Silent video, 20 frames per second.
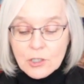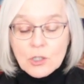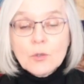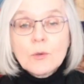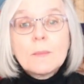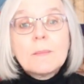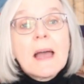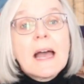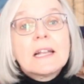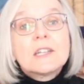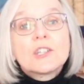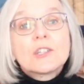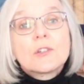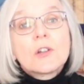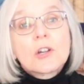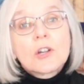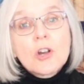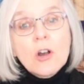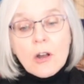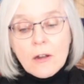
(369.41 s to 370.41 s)
to imagine
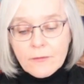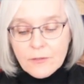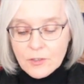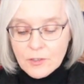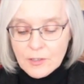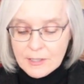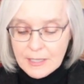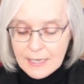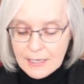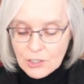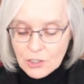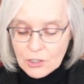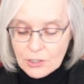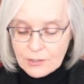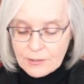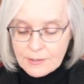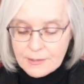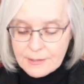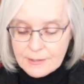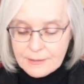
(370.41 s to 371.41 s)
our
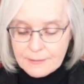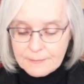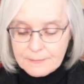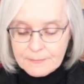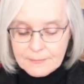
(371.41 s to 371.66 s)
conversations.